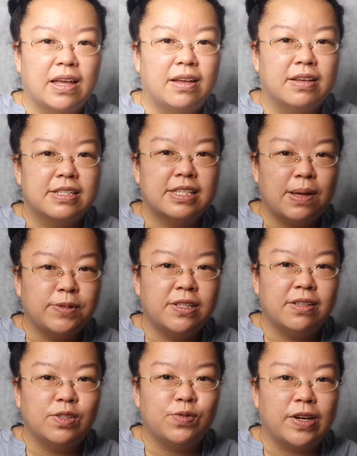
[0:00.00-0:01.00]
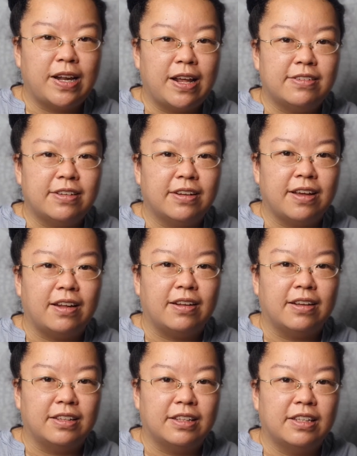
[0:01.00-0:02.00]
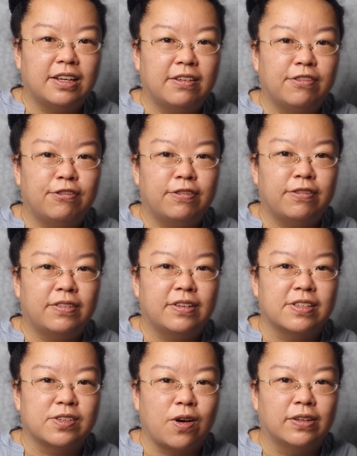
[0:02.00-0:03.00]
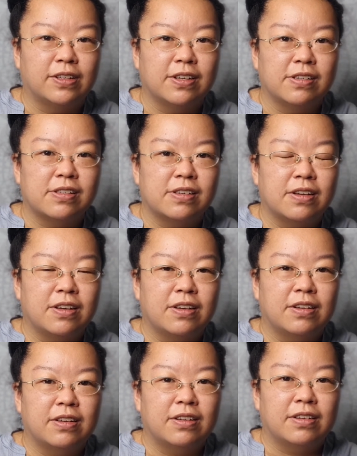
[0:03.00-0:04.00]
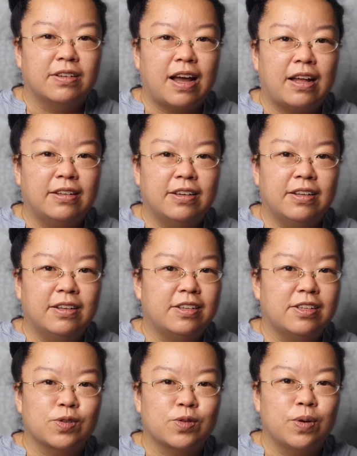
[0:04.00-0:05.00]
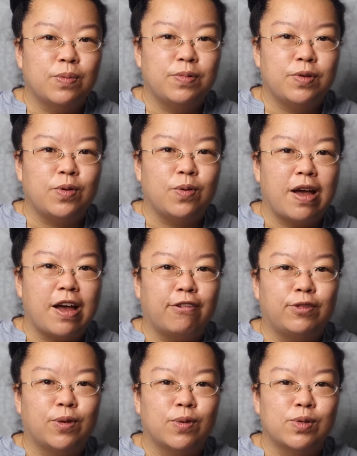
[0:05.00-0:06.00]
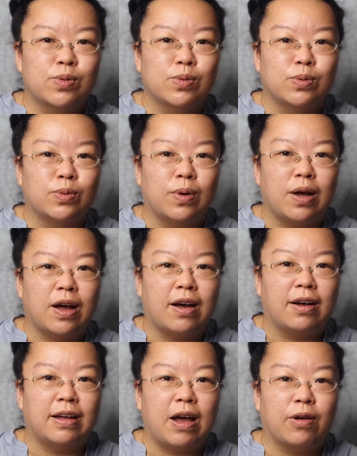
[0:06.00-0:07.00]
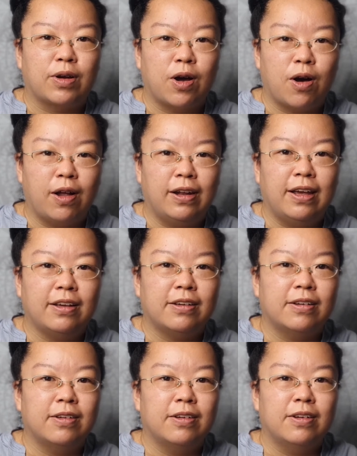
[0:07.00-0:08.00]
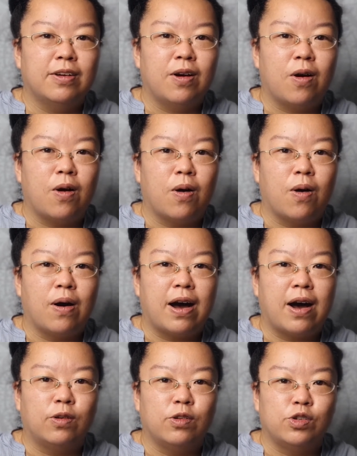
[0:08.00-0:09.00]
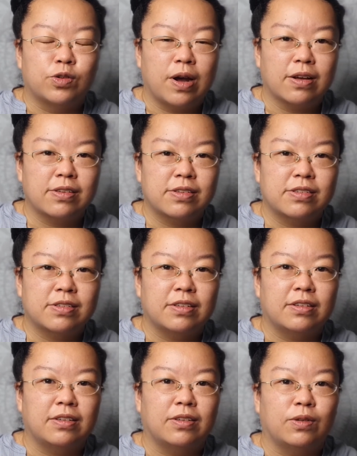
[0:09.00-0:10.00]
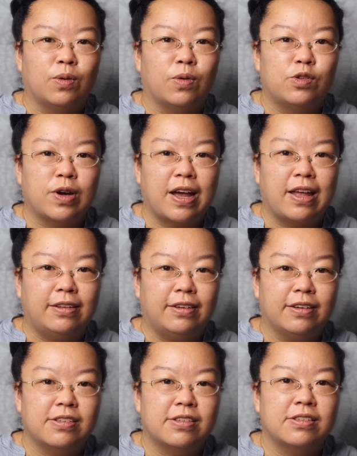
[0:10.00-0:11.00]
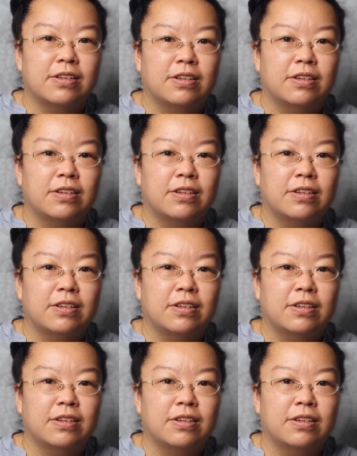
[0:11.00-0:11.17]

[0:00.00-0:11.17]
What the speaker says: Substance-related and addictive disorders. Under this group, you have those who are alcoholic or are on drugs, drug addicts,